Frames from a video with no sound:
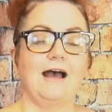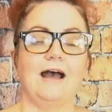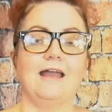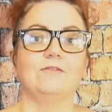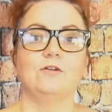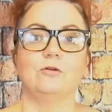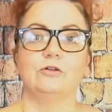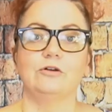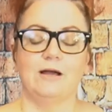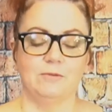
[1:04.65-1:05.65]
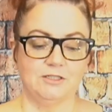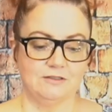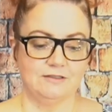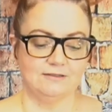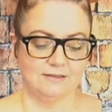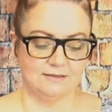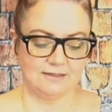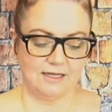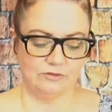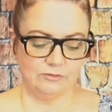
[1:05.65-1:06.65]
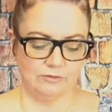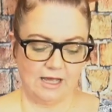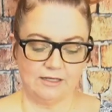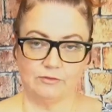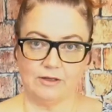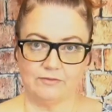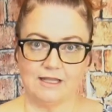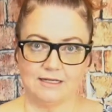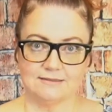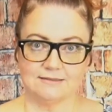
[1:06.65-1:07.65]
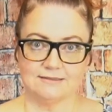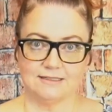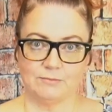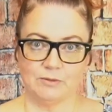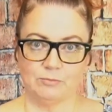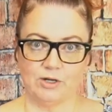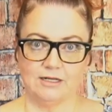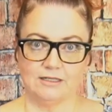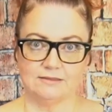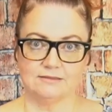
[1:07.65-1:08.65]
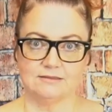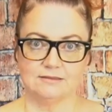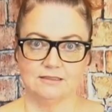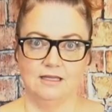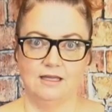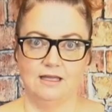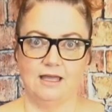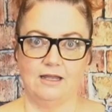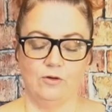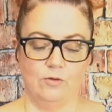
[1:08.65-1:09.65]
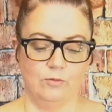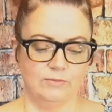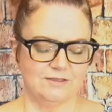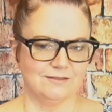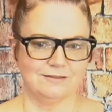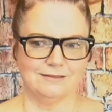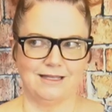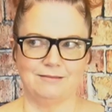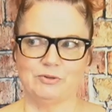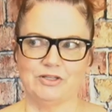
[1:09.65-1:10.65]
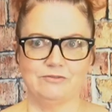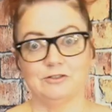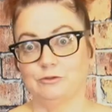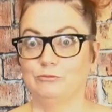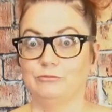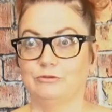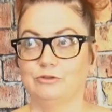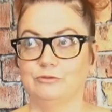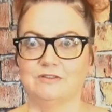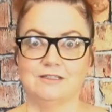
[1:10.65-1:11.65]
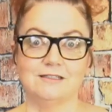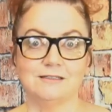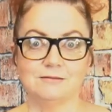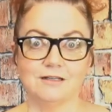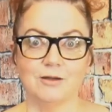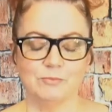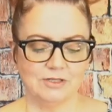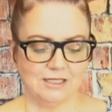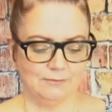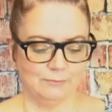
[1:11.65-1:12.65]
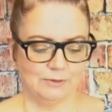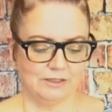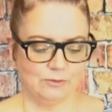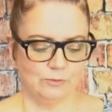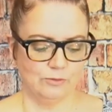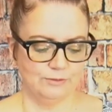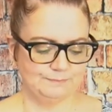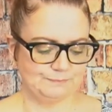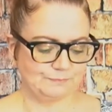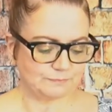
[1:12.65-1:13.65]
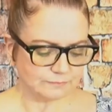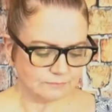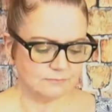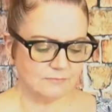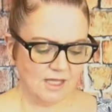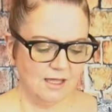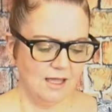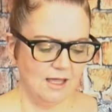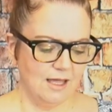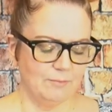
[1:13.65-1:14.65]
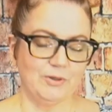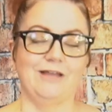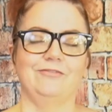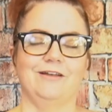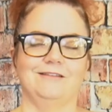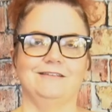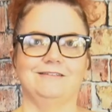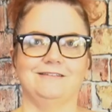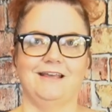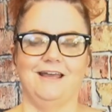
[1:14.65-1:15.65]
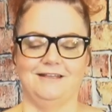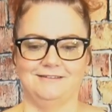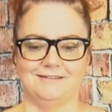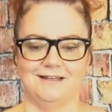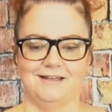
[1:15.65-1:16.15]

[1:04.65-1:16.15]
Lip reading: I have no clue how much this is. I do have a lot of Sistema products at home. It's I believe a New Zealand company, really cool. But I found this at